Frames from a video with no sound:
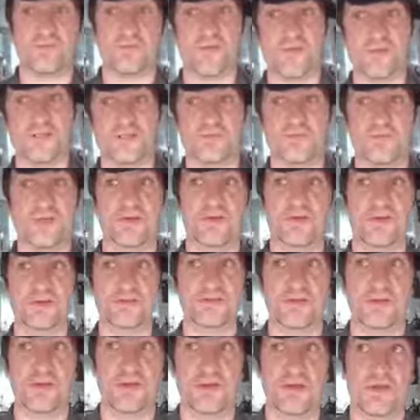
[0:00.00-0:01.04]
my
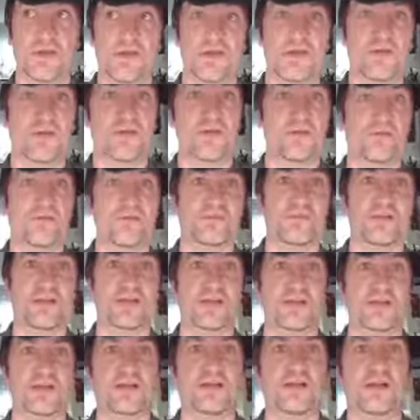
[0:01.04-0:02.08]
experience,
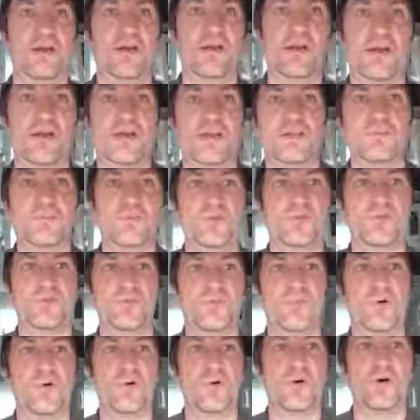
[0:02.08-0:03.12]
feeling is much
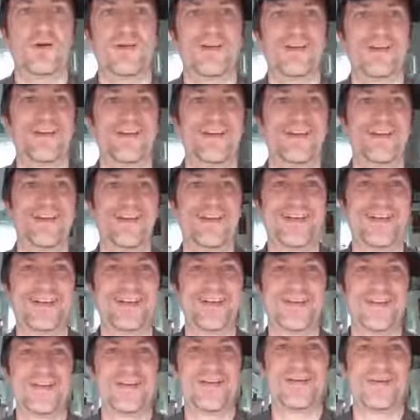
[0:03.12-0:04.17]
more
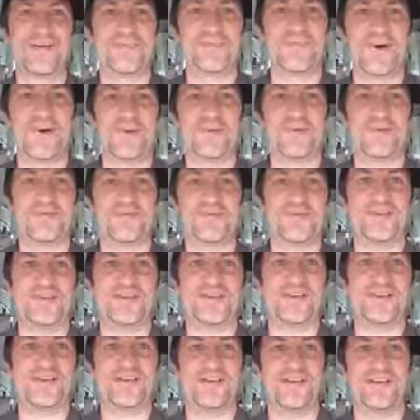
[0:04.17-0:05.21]
powerful
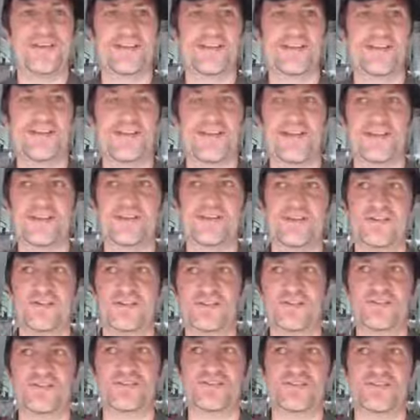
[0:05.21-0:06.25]
than
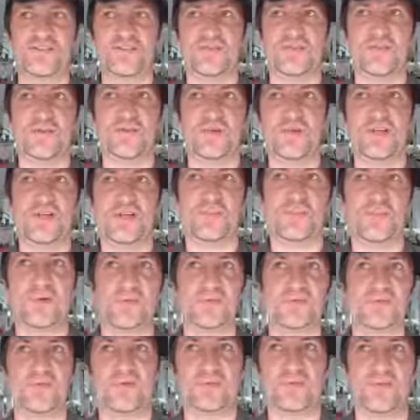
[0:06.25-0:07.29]
just knowing
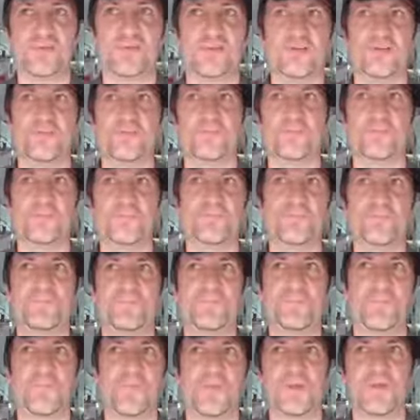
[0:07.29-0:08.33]
about something.
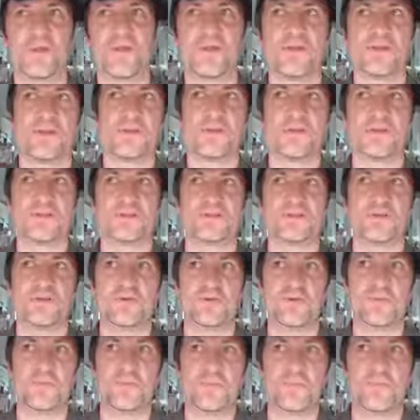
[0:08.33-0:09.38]

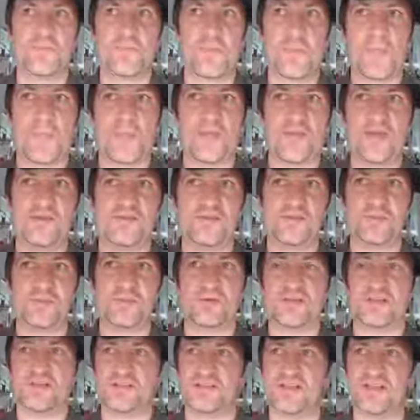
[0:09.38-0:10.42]
So if
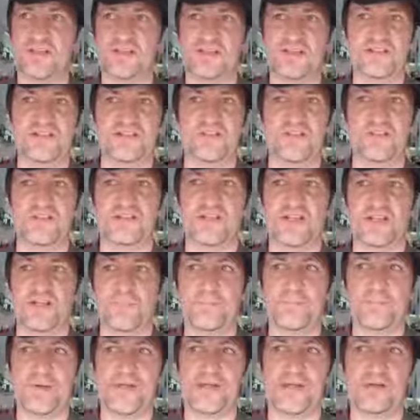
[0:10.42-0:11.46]
somebody says it's just like a
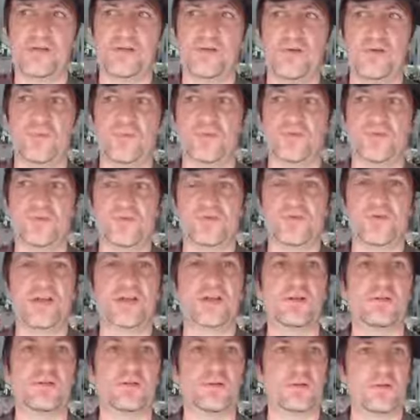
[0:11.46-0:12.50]
big glob of
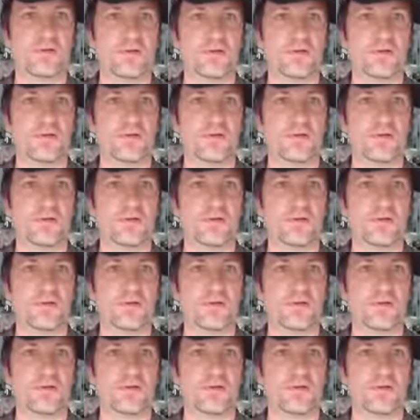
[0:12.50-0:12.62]
treacle,